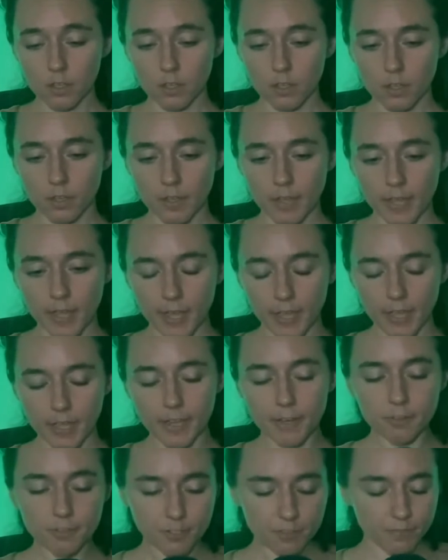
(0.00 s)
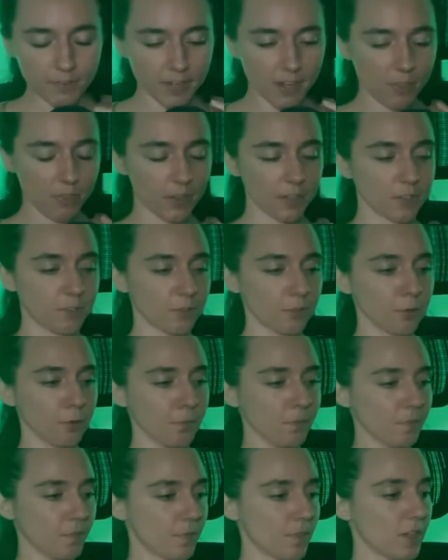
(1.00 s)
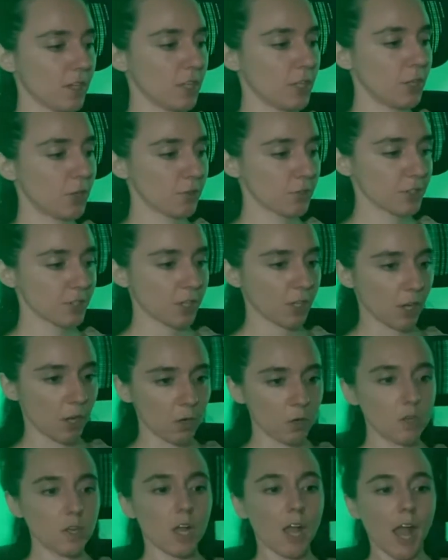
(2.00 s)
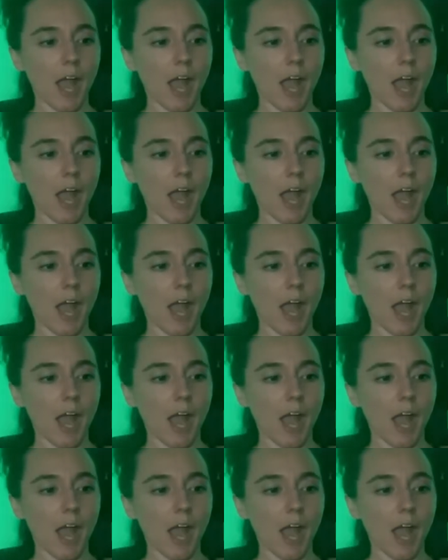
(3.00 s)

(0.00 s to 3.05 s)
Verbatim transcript: here's a funny thing too. Years ago,